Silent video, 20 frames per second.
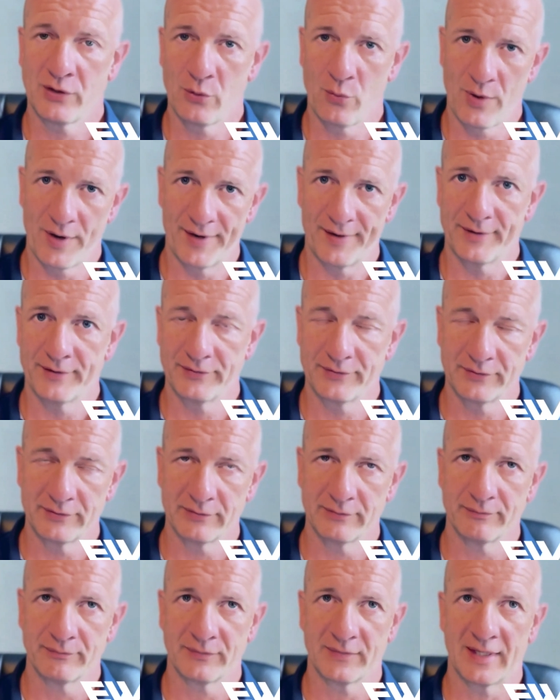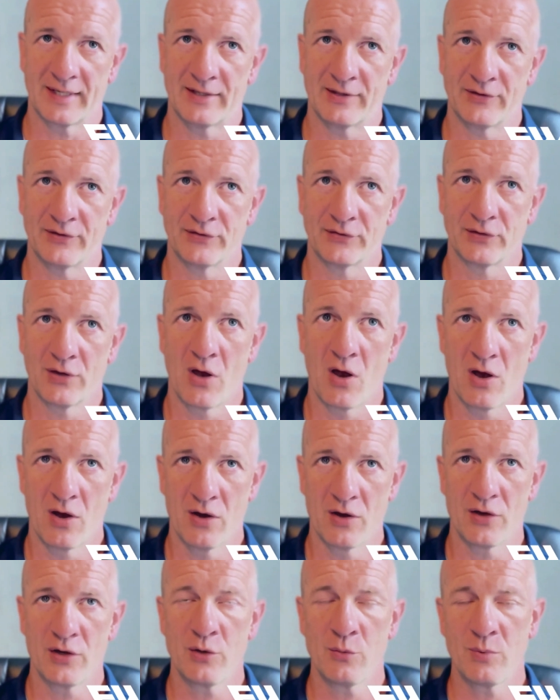awareness is
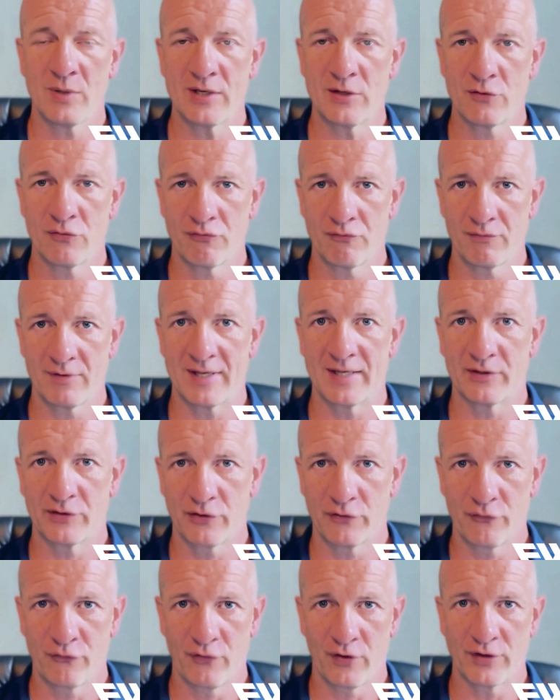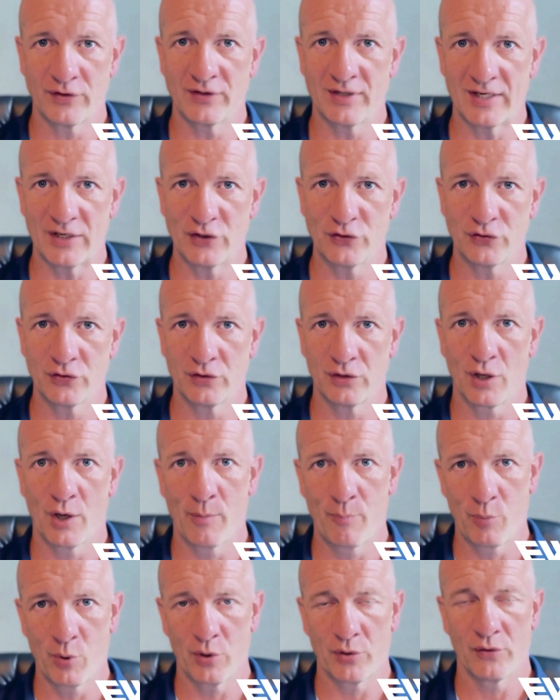how we create the foundation
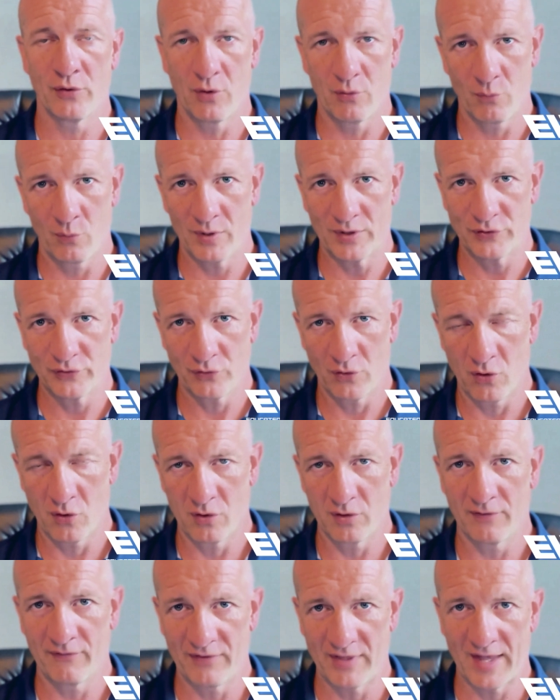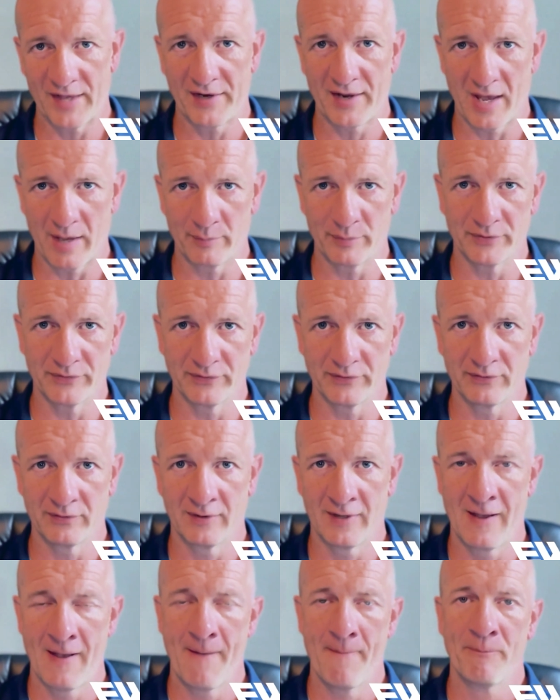upon which all of that happens.
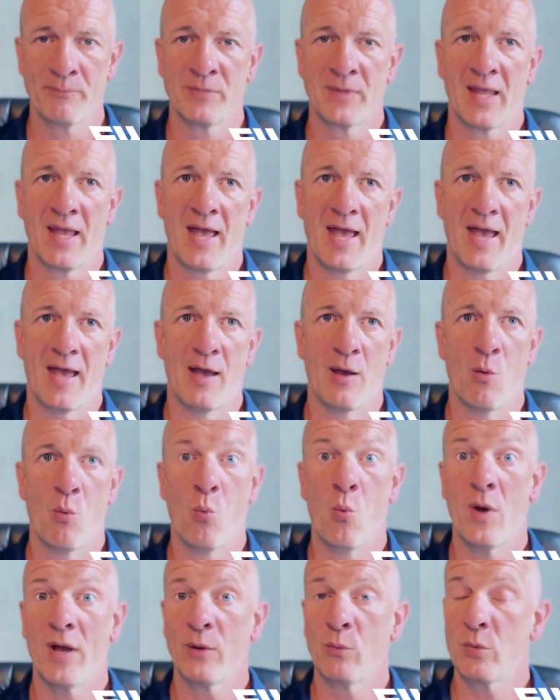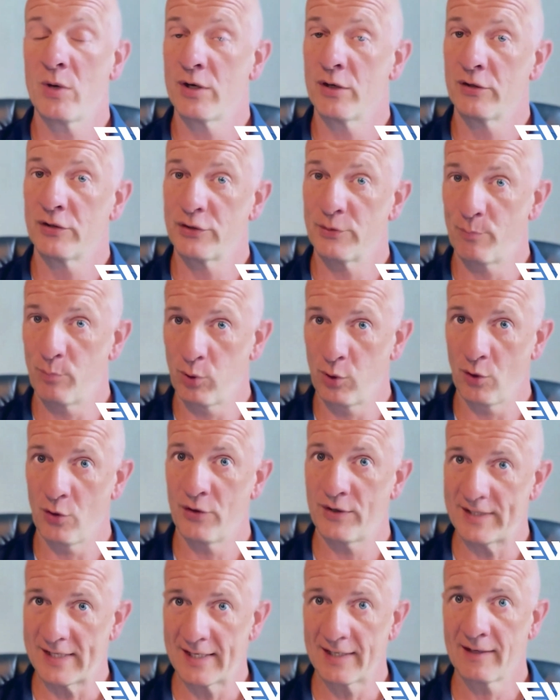When we are
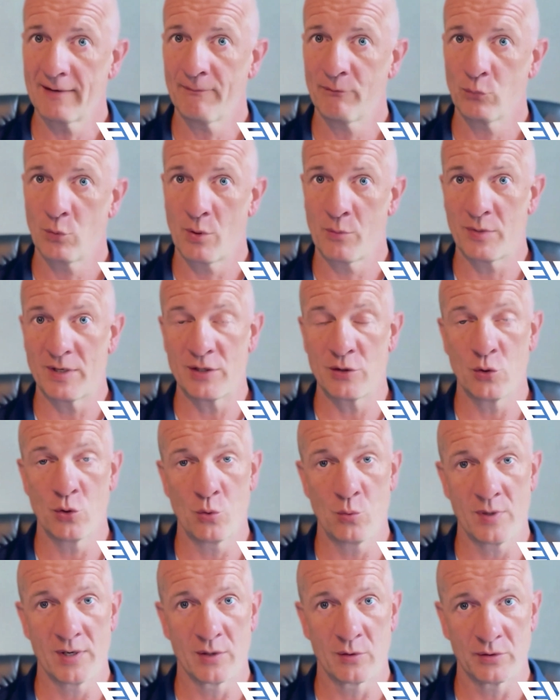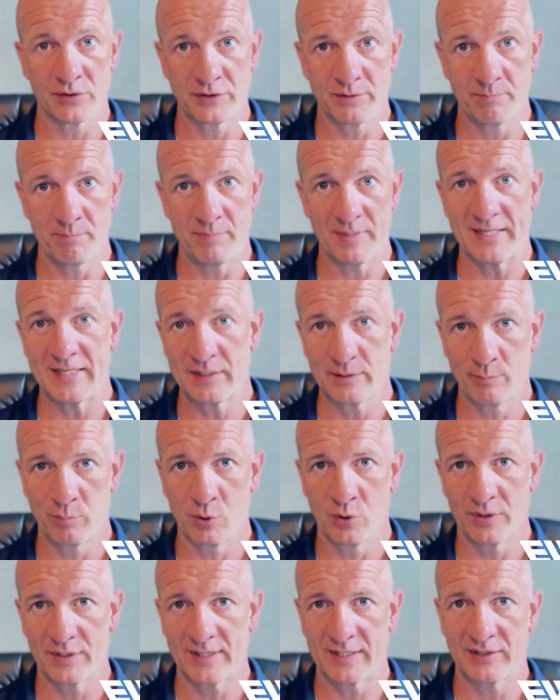deploying, when we know we are going to be
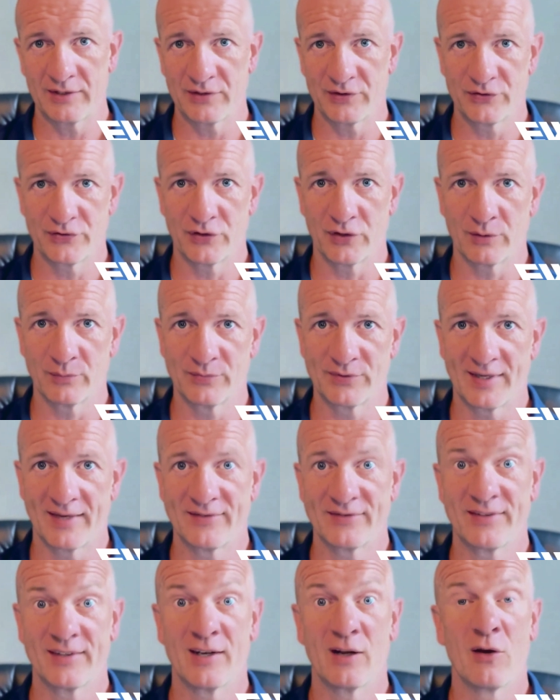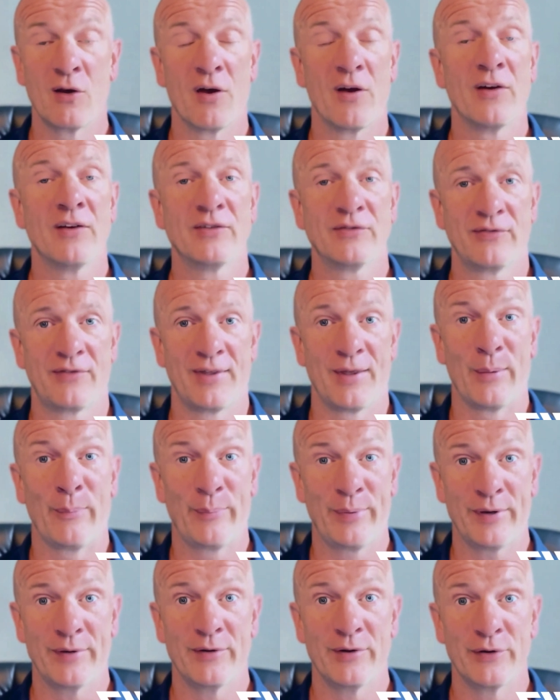deployed into a circumstance, it allows for that
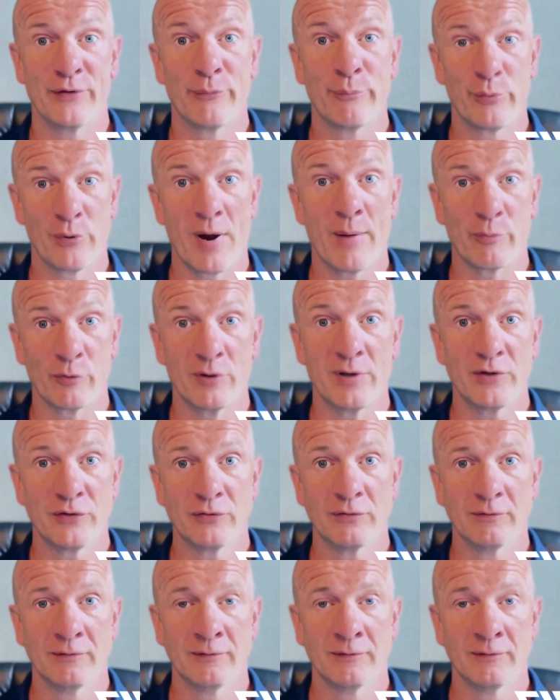period of preparation.